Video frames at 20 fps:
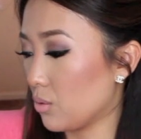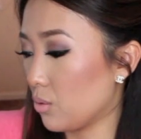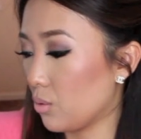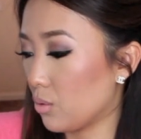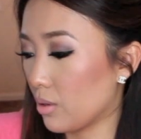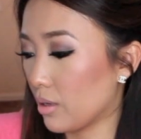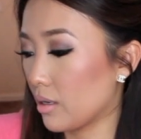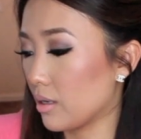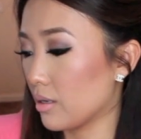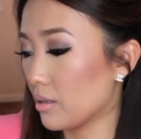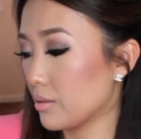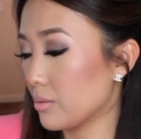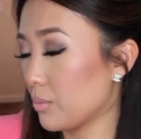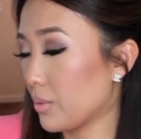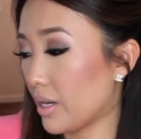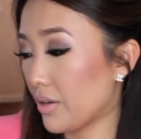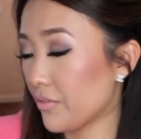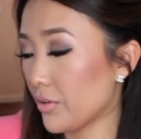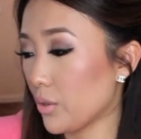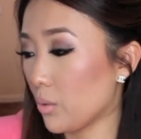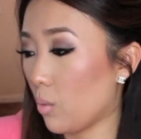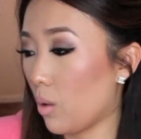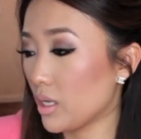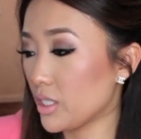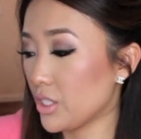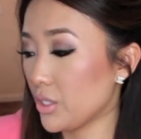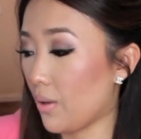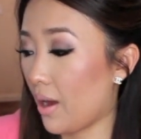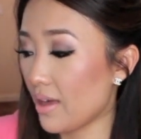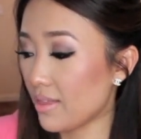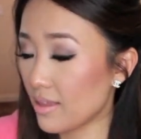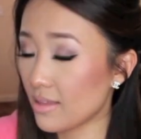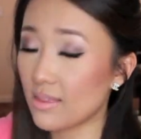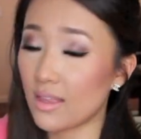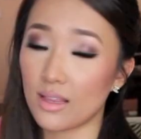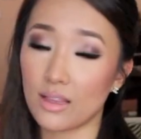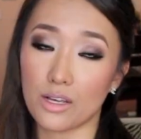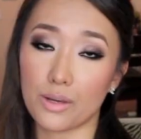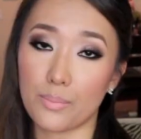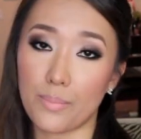or whatever you want to. I think
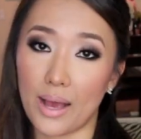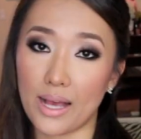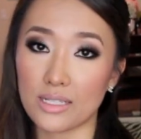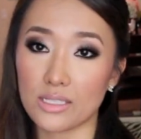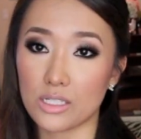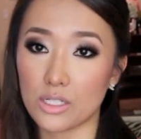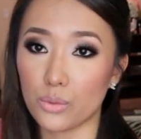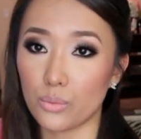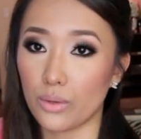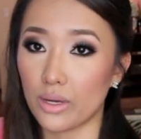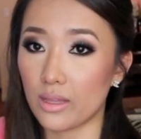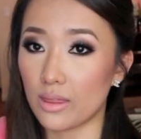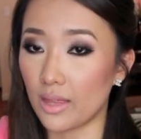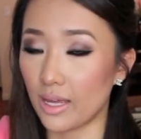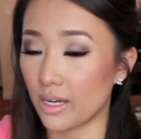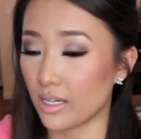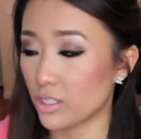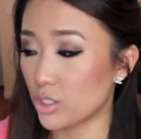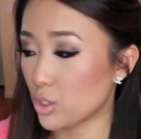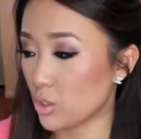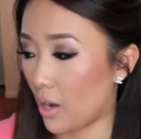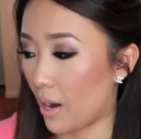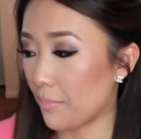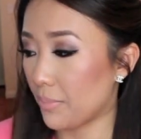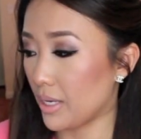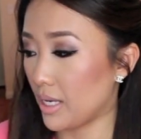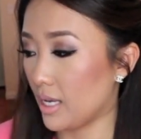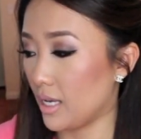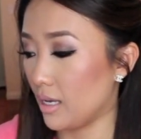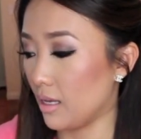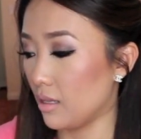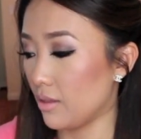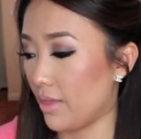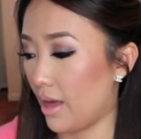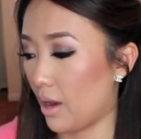they look best with like a strappy heel.